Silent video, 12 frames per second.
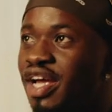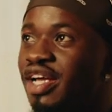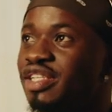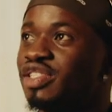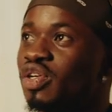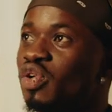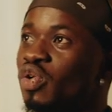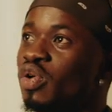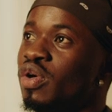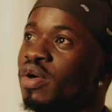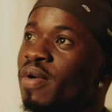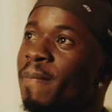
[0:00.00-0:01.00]
And
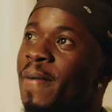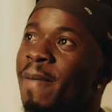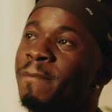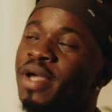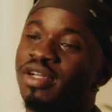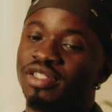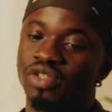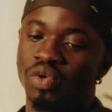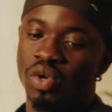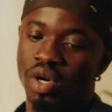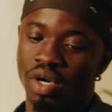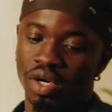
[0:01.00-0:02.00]
so my
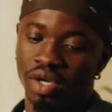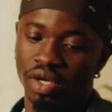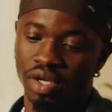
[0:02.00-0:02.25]
mentor